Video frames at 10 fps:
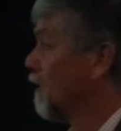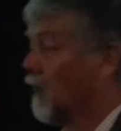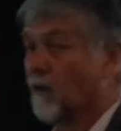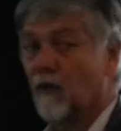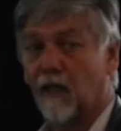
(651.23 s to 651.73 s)

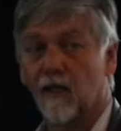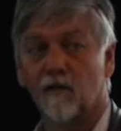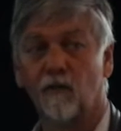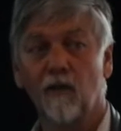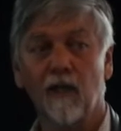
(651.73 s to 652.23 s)
Now, what's
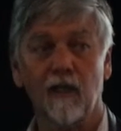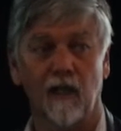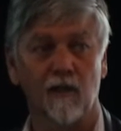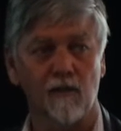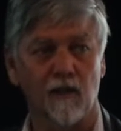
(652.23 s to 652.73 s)

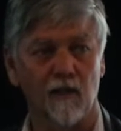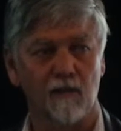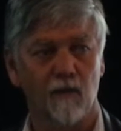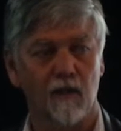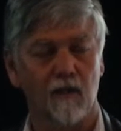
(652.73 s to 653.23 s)
really interesting
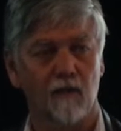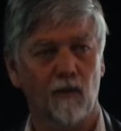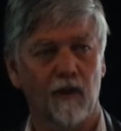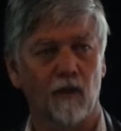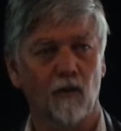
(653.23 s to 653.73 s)
is when you